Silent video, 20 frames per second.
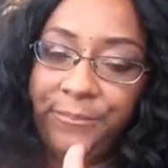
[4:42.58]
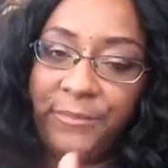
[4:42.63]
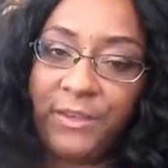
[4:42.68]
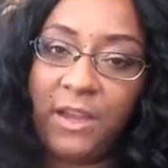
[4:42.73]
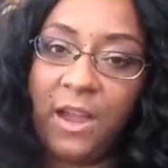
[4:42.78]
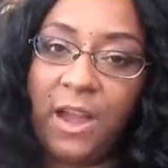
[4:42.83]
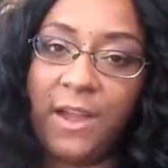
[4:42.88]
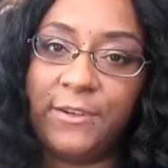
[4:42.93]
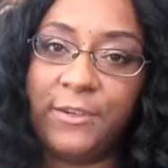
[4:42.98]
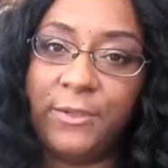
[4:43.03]

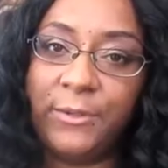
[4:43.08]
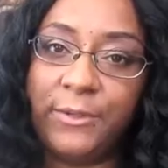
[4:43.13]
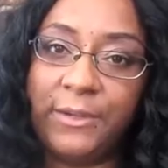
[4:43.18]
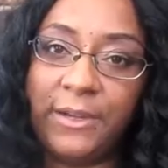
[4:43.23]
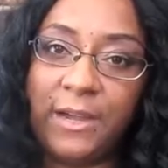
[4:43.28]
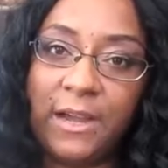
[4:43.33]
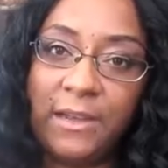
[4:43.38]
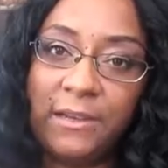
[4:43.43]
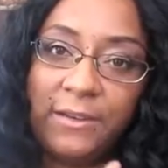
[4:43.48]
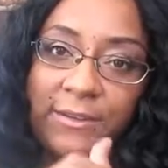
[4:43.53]
contour
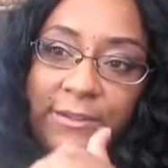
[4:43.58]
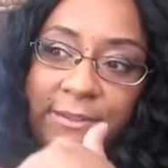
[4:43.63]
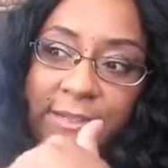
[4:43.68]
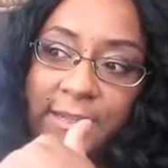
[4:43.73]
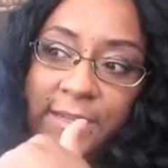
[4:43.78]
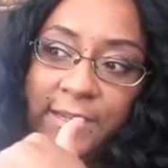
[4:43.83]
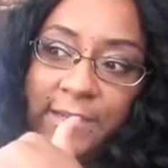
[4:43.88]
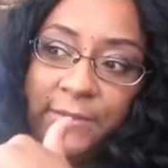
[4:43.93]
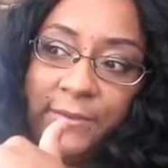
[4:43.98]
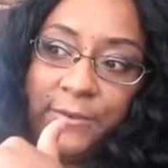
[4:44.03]
colors,
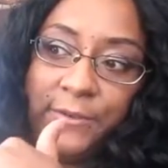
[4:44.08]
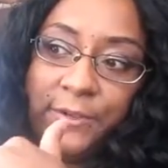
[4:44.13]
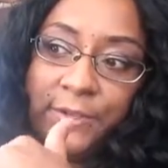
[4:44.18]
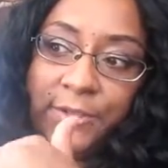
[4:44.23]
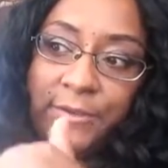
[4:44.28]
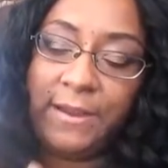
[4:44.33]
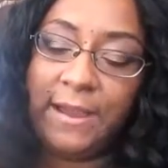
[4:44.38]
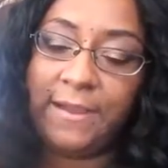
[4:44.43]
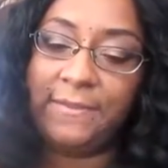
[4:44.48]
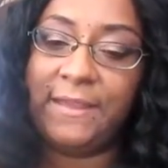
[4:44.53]
and then of course
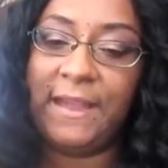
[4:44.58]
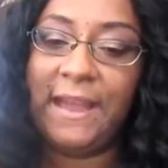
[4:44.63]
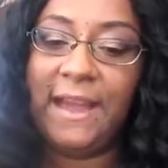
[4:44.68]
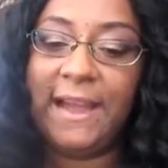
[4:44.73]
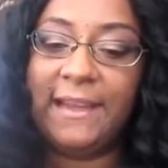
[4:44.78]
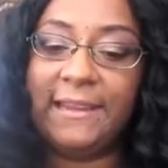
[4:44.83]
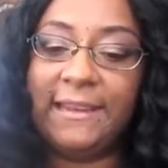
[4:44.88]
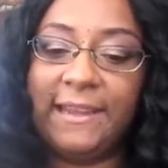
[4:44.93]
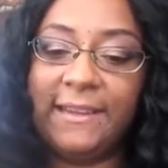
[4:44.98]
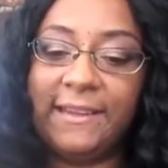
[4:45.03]
you have the
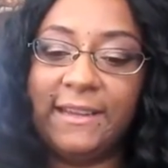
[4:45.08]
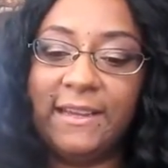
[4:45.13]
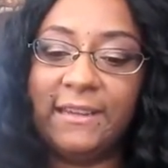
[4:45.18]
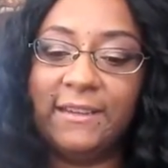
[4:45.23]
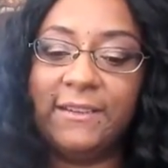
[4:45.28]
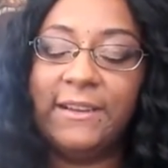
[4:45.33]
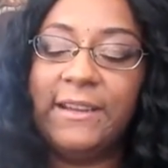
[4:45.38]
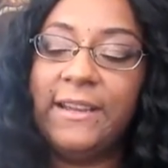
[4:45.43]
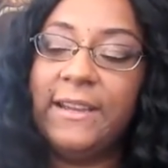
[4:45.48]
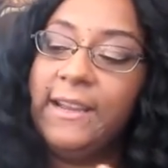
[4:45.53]
highlight
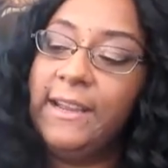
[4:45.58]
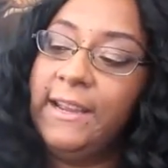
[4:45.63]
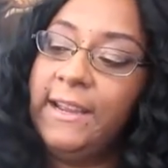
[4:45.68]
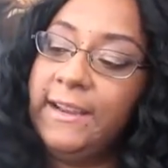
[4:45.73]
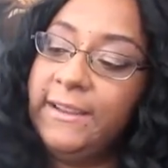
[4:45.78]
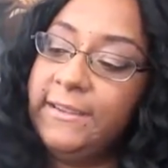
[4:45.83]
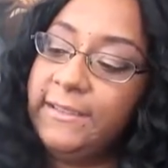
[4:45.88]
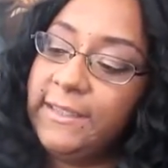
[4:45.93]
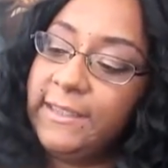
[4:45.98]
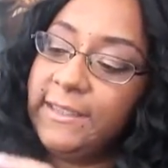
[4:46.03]
color.
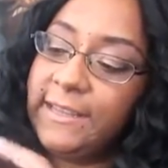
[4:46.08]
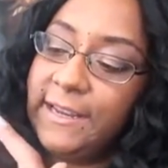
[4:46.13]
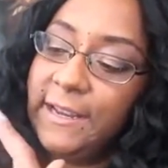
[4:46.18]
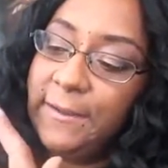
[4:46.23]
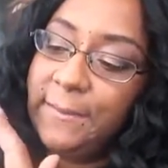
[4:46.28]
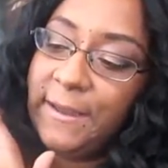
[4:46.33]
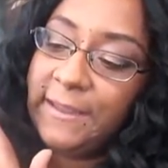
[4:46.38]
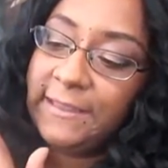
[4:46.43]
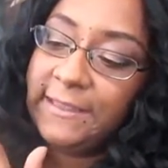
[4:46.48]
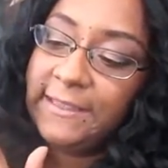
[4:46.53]
Here's the thing
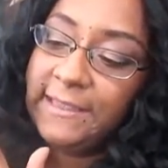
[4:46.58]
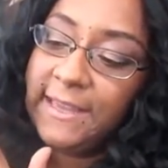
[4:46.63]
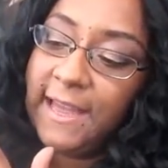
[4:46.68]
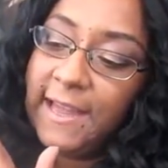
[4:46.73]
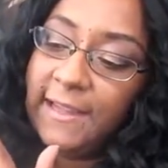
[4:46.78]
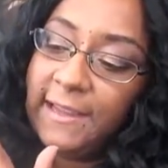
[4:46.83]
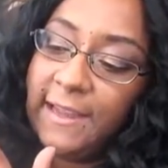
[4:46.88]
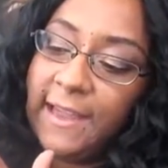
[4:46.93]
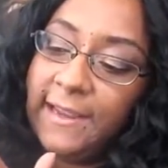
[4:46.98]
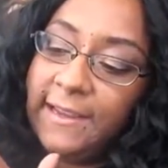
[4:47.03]
about this
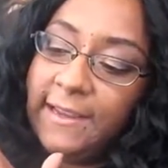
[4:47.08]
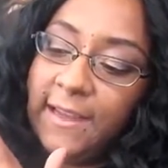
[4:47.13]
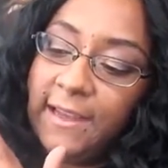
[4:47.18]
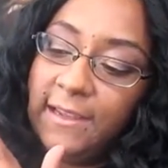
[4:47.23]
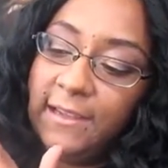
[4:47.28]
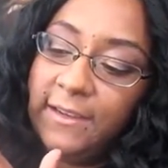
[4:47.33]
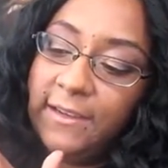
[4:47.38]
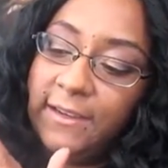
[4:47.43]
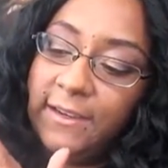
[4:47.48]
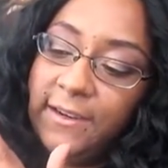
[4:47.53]
highlight
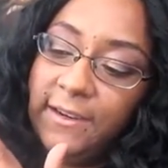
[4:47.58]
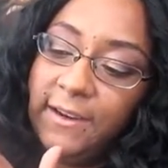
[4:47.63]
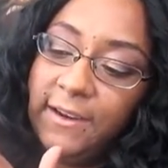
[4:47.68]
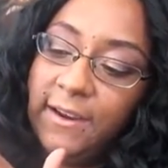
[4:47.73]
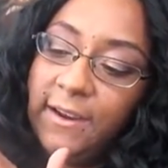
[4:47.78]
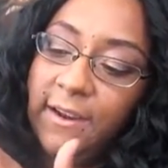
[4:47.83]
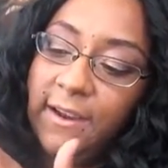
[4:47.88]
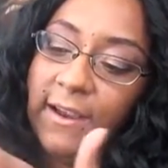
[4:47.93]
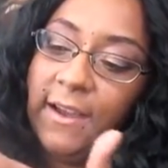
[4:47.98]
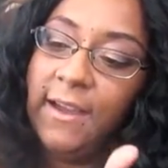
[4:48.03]
color.
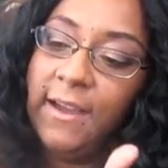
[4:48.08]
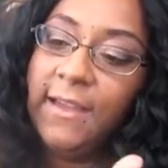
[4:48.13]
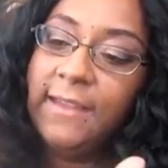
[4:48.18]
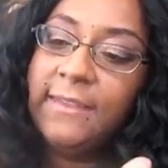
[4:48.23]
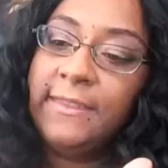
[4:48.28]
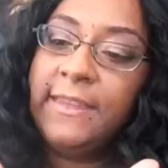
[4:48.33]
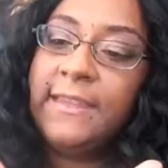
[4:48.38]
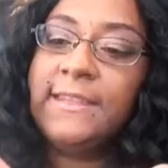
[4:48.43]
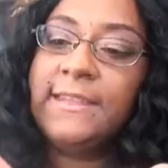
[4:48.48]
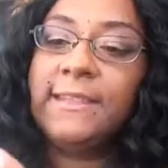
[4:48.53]

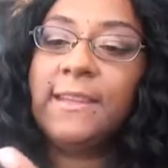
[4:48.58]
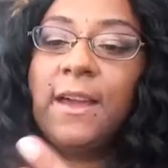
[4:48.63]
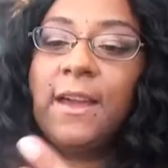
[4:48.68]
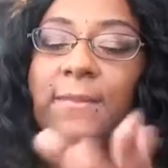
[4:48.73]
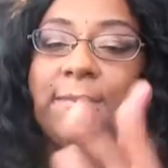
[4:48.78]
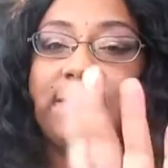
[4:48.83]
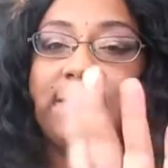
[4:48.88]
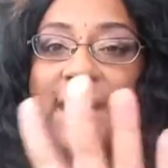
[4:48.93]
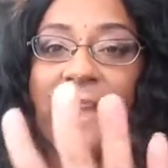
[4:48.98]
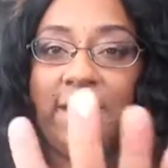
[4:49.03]
This
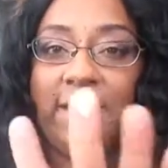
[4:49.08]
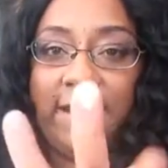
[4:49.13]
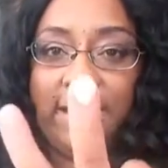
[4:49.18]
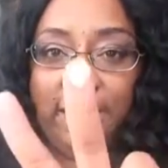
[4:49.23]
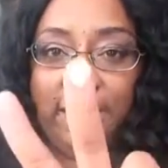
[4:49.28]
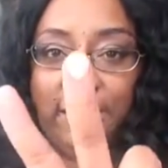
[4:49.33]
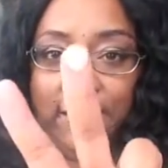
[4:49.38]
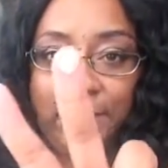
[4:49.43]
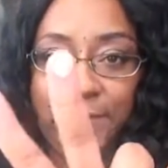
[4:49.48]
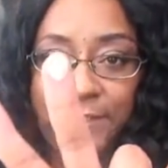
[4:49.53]
comes out,
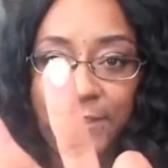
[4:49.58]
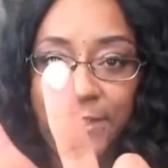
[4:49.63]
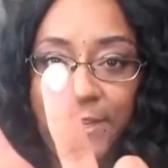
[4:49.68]
it looks